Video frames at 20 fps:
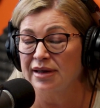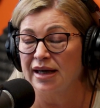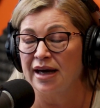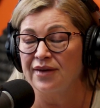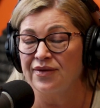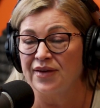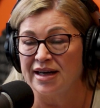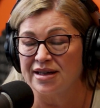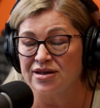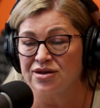
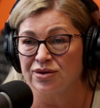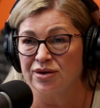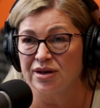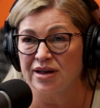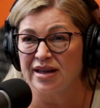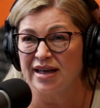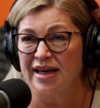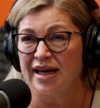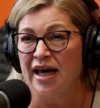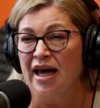And that sort of
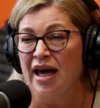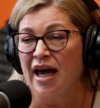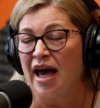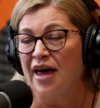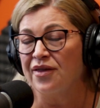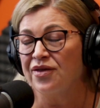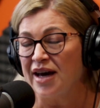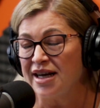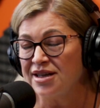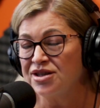thing.
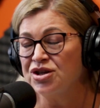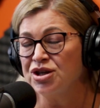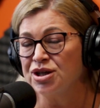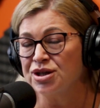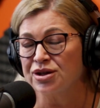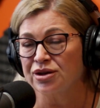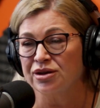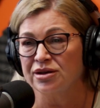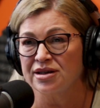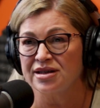That's
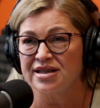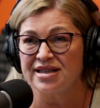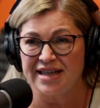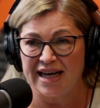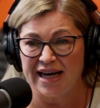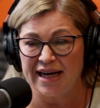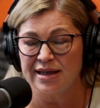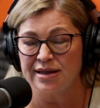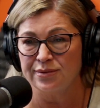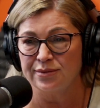just
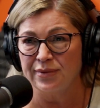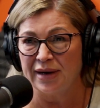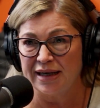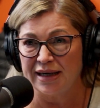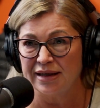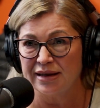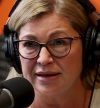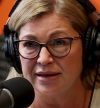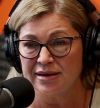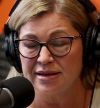standard
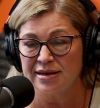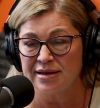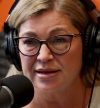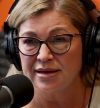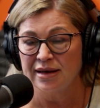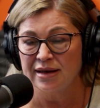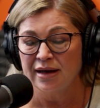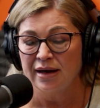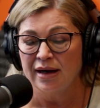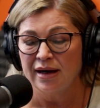maintenance.
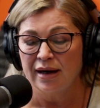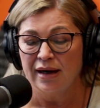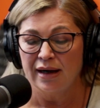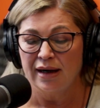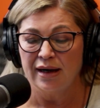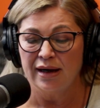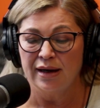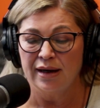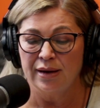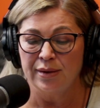
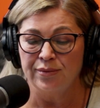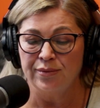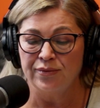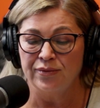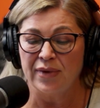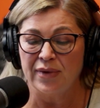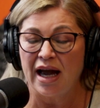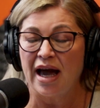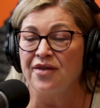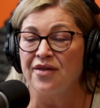
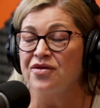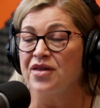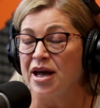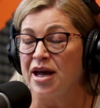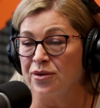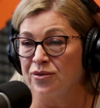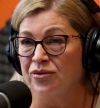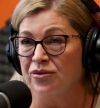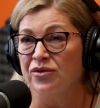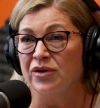And
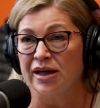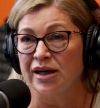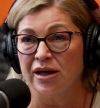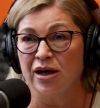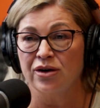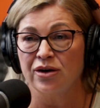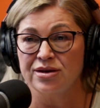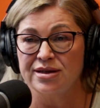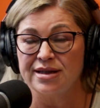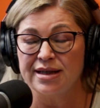then it
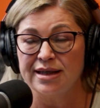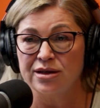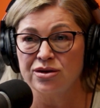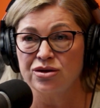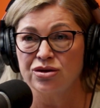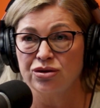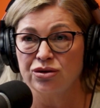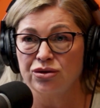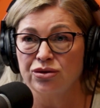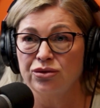goes
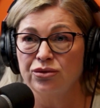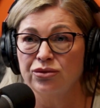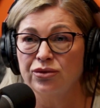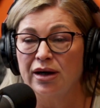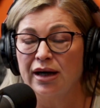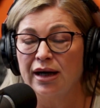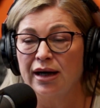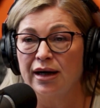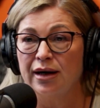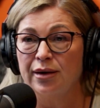into
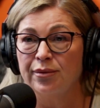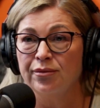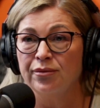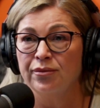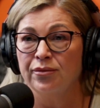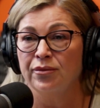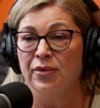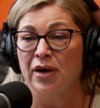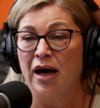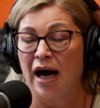
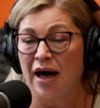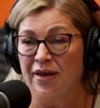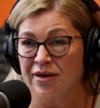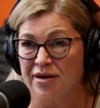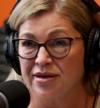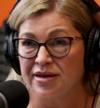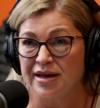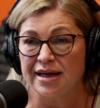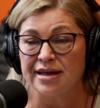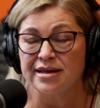other
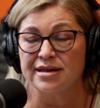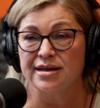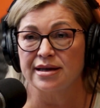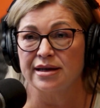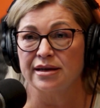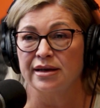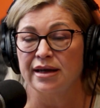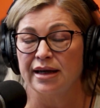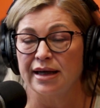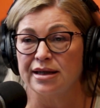things
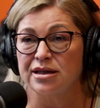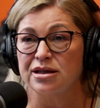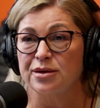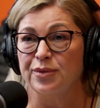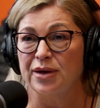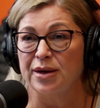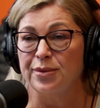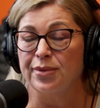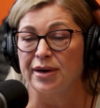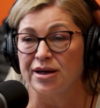that need to
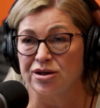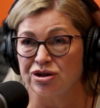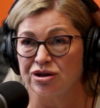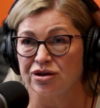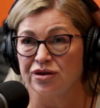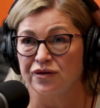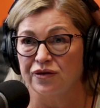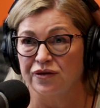be budgeted